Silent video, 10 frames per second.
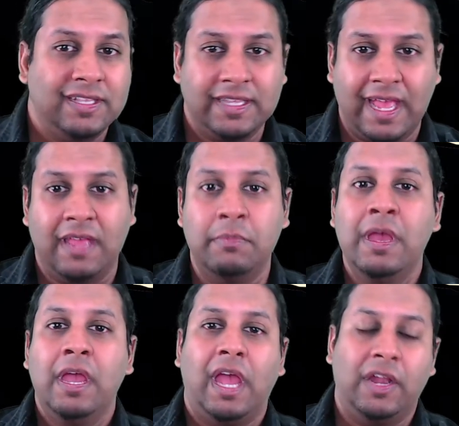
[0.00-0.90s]
in the game
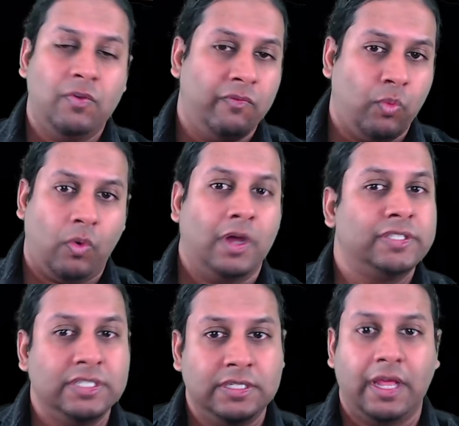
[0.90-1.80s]
and who have
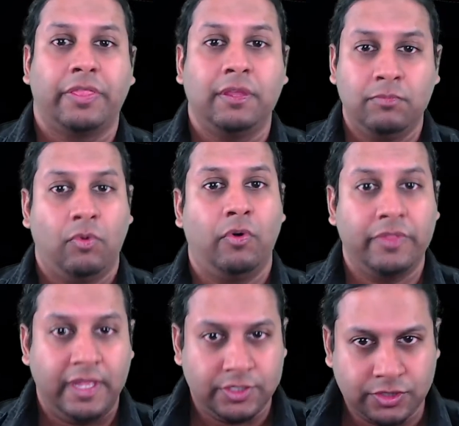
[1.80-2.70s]
wanted nothing more
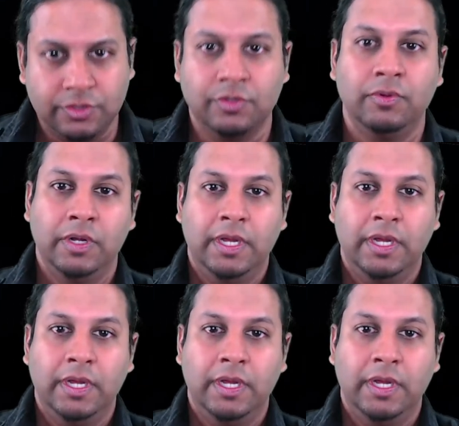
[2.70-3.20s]
than to